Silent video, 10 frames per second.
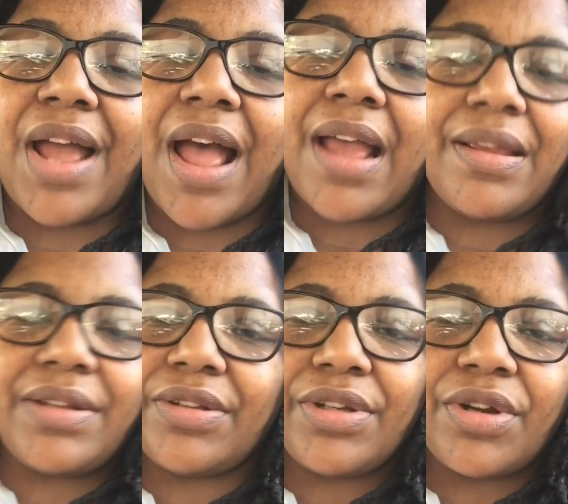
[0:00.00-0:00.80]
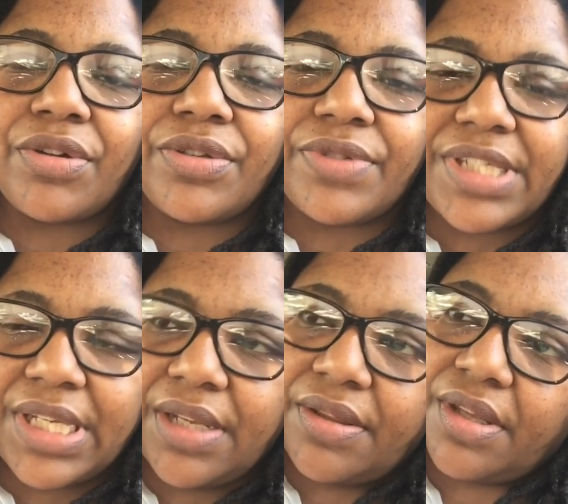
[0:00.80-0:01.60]
You
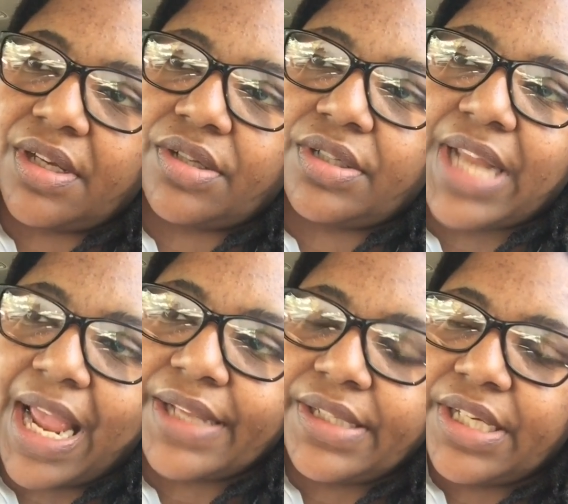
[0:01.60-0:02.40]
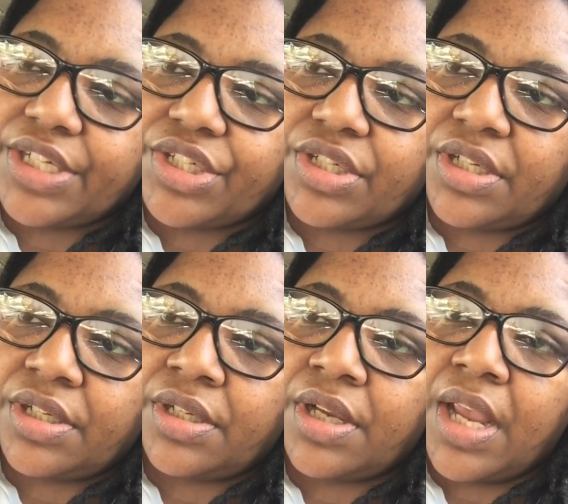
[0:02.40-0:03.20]
see the
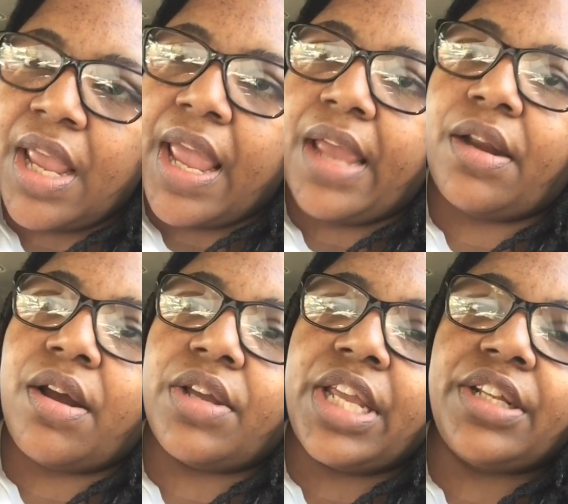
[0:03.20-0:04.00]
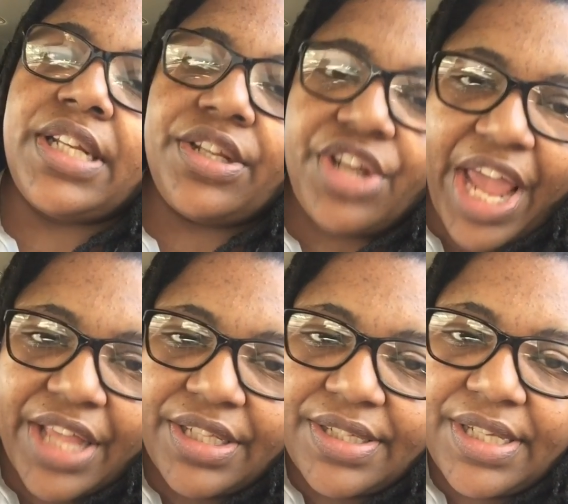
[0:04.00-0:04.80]
dietitian, and then you
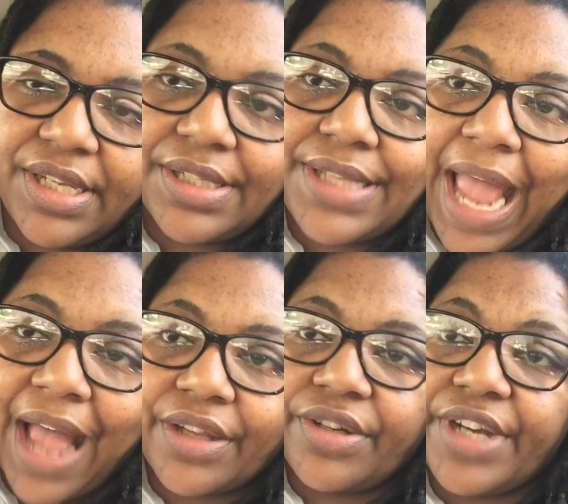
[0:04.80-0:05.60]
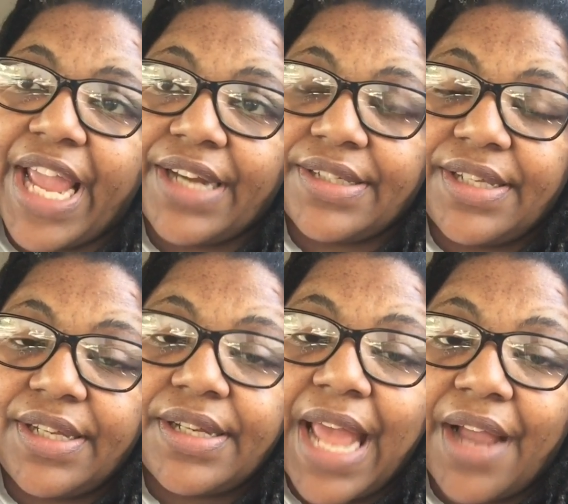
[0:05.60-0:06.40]
had to see the doctor. You had to see
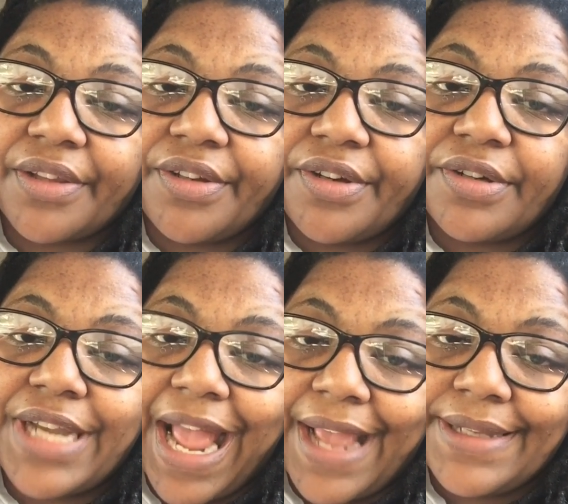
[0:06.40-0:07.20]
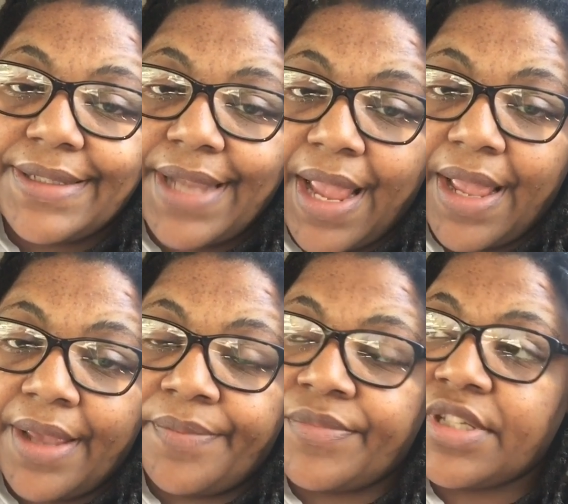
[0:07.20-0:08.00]
the doctor 9
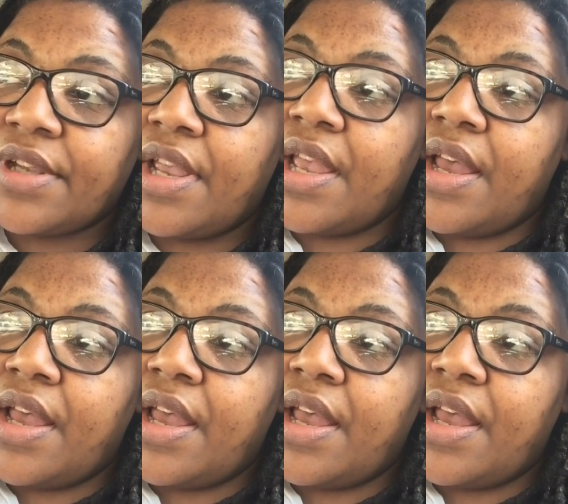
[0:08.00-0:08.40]
times.